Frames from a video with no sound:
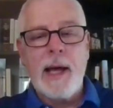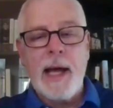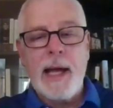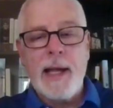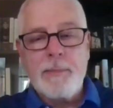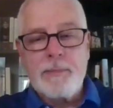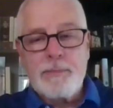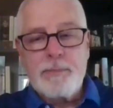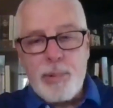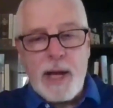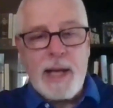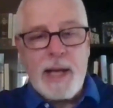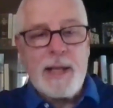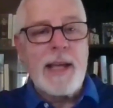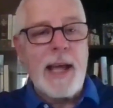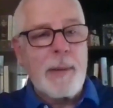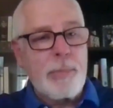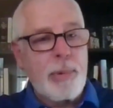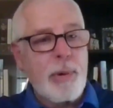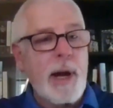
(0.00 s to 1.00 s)
I
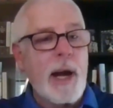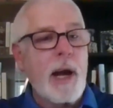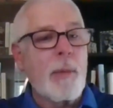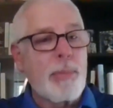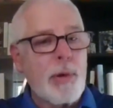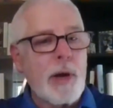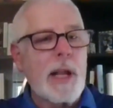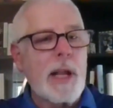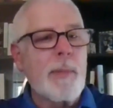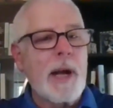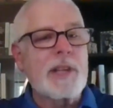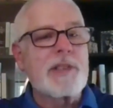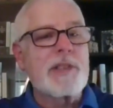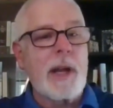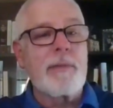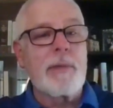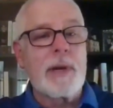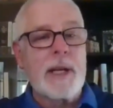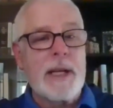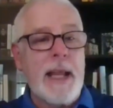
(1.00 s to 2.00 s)
prayed that prayer pretty
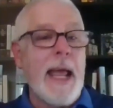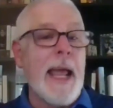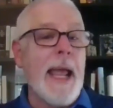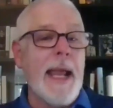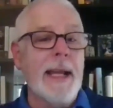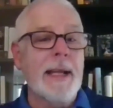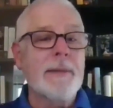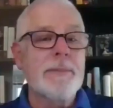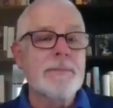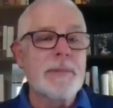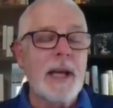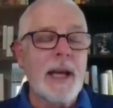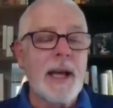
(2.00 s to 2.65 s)
much every day